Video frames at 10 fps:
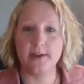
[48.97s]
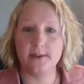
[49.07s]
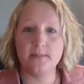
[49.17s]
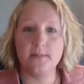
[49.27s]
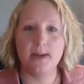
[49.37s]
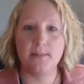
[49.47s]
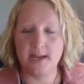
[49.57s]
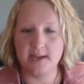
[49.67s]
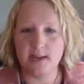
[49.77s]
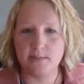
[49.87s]
Yep. My
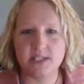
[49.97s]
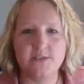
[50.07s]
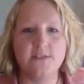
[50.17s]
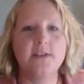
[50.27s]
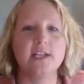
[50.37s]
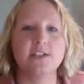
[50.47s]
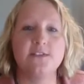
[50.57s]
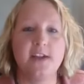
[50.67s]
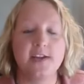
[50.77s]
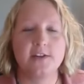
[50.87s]
maiden name is
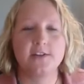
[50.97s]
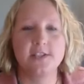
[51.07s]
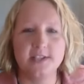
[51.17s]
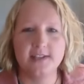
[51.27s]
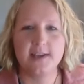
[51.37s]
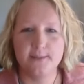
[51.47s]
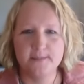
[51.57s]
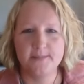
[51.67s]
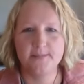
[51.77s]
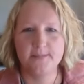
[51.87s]
Feichert. Yep.